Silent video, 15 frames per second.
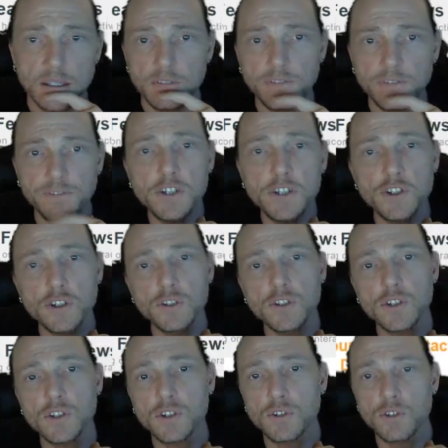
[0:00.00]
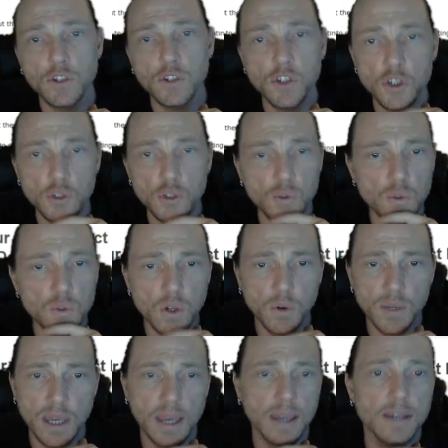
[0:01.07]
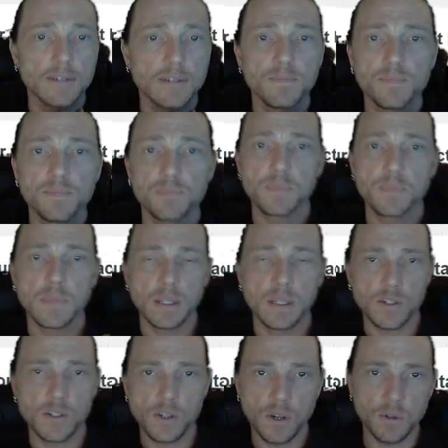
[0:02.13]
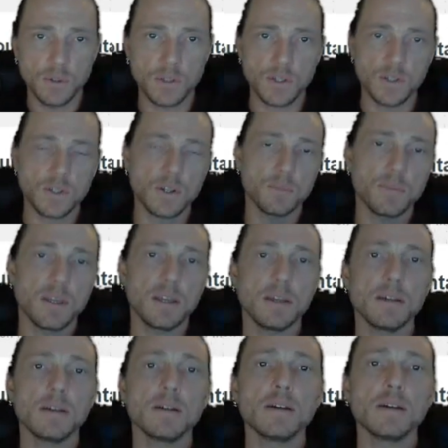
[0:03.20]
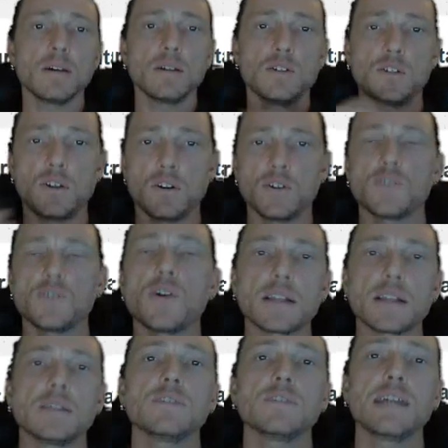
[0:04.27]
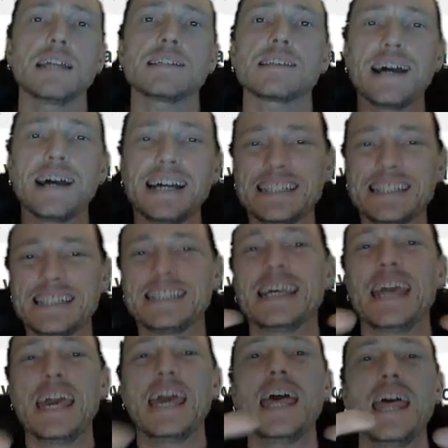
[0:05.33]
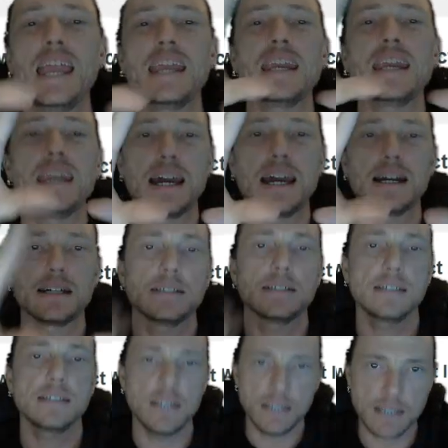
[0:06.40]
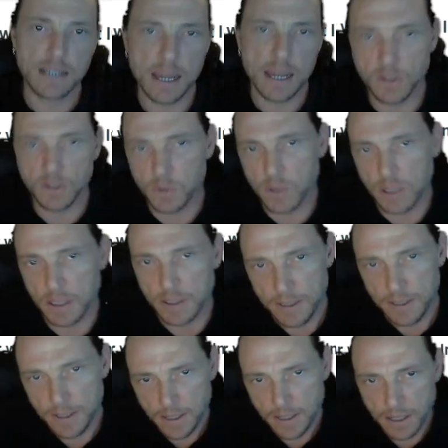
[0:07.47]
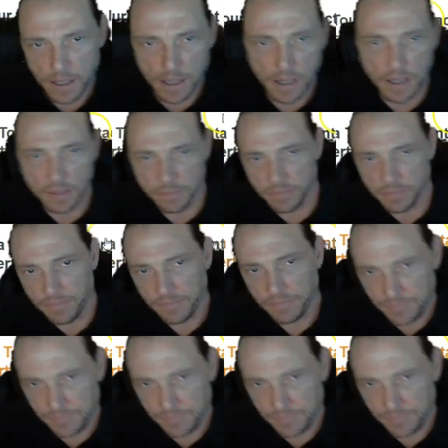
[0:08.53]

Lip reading: Featured news. Okay. So this is something Sierra Interactive gets a 10 in this category. So